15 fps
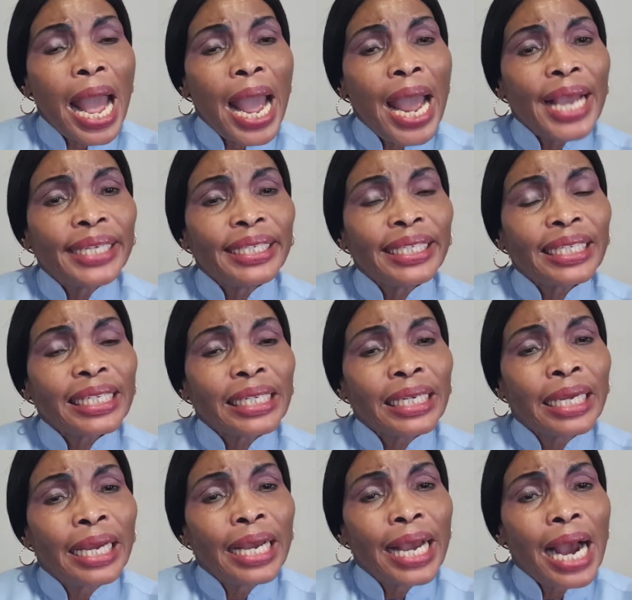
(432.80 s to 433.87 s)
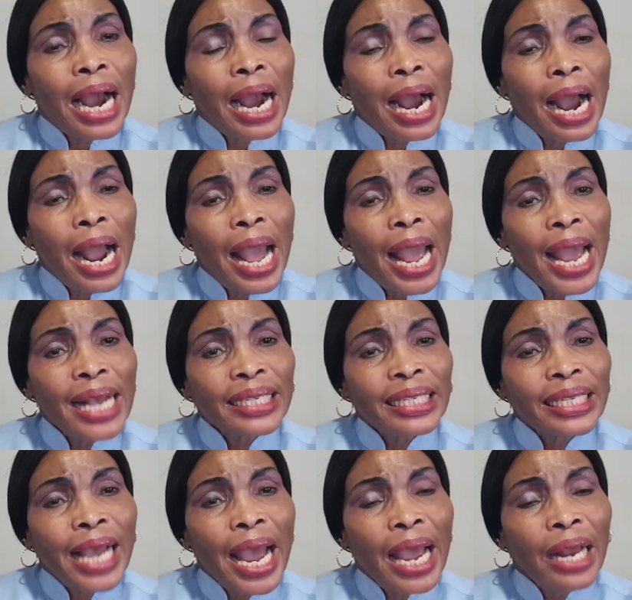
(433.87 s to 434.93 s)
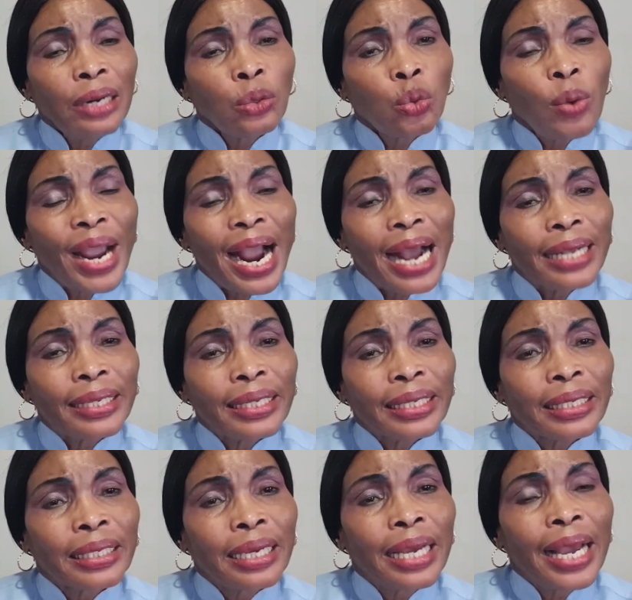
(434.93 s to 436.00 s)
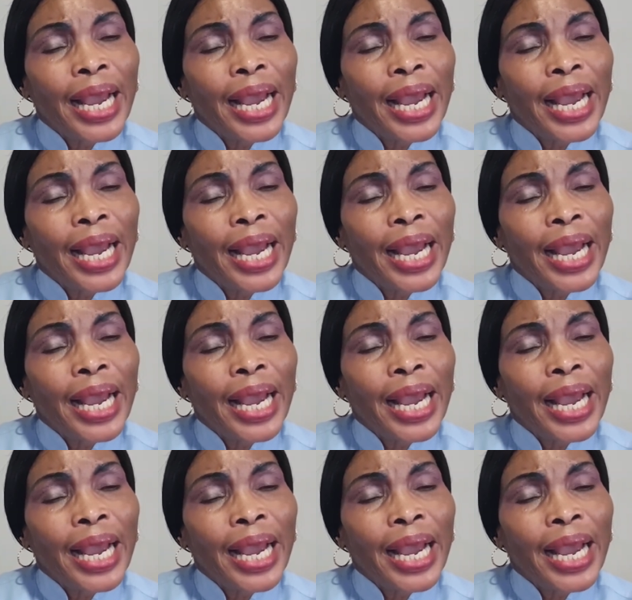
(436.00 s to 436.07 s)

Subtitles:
And as health workers,